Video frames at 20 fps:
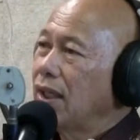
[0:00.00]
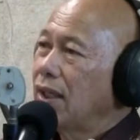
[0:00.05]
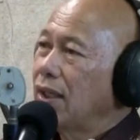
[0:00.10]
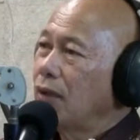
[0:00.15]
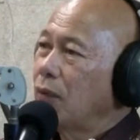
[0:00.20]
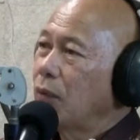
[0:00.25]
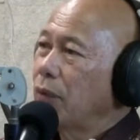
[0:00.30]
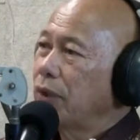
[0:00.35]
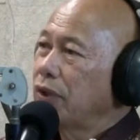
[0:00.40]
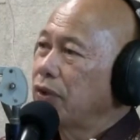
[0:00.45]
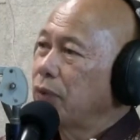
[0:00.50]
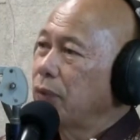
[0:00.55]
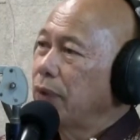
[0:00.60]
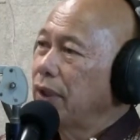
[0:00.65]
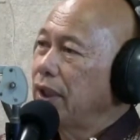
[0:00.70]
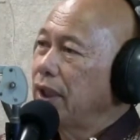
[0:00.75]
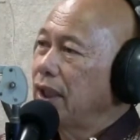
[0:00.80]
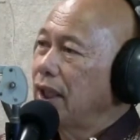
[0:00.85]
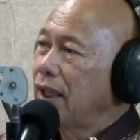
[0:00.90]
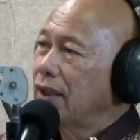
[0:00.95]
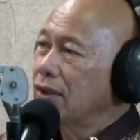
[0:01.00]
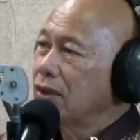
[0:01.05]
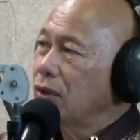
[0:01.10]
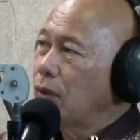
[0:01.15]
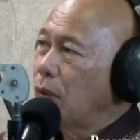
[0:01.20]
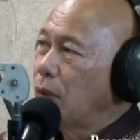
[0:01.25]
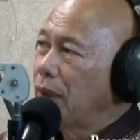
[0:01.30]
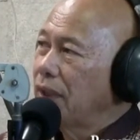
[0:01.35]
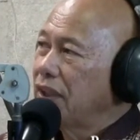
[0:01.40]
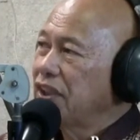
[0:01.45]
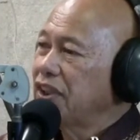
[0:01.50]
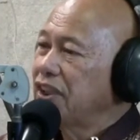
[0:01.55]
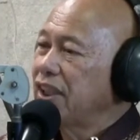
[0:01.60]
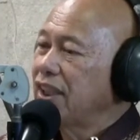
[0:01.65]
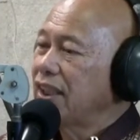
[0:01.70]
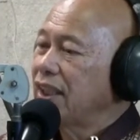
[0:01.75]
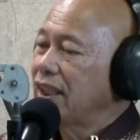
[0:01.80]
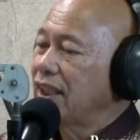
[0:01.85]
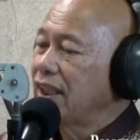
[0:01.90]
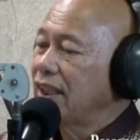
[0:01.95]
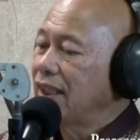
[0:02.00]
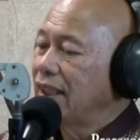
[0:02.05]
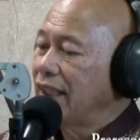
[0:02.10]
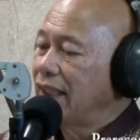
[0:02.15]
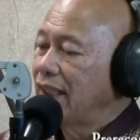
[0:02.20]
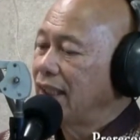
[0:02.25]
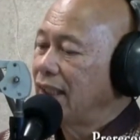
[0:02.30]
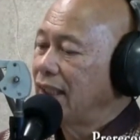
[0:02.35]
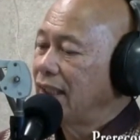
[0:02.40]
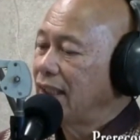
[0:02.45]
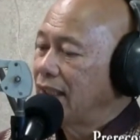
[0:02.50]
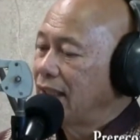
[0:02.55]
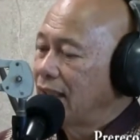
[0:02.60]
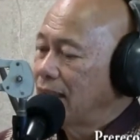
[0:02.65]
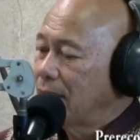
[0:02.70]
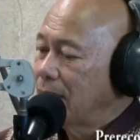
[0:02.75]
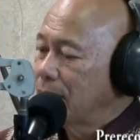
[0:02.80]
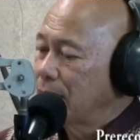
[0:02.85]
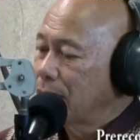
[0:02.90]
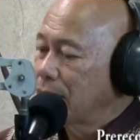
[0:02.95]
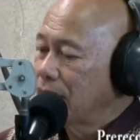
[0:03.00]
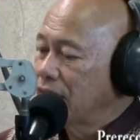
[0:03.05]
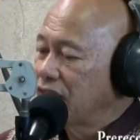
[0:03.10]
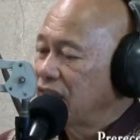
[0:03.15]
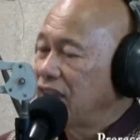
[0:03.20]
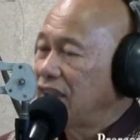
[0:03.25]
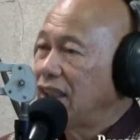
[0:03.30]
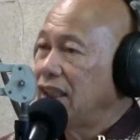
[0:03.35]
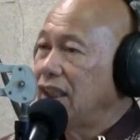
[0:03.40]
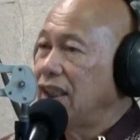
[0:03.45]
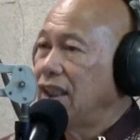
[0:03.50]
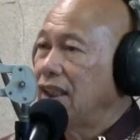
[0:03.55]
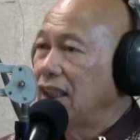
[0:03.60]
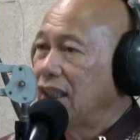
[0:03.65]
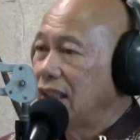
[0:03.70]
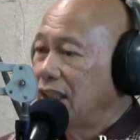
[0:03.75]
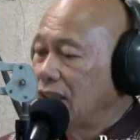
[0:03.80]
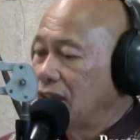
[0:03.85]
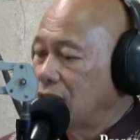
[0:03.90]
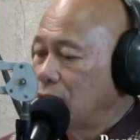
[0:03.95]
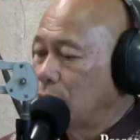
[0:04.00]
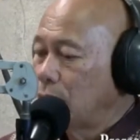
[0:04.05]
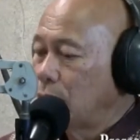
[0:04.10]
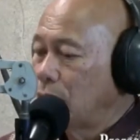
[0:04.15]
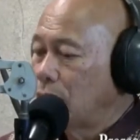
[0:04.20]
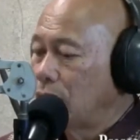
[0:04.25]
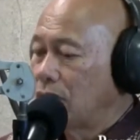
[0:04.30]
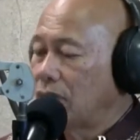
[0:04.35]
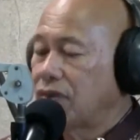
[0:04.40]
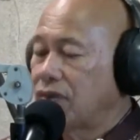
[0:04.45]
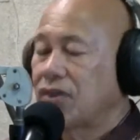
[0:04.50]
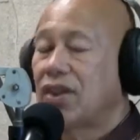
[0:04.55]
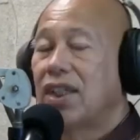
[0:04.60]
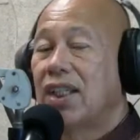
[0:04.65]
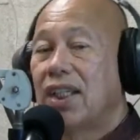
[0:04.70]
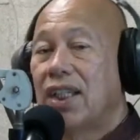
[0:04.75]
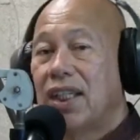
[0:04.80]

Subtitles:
which we unquestioningly proceed towards.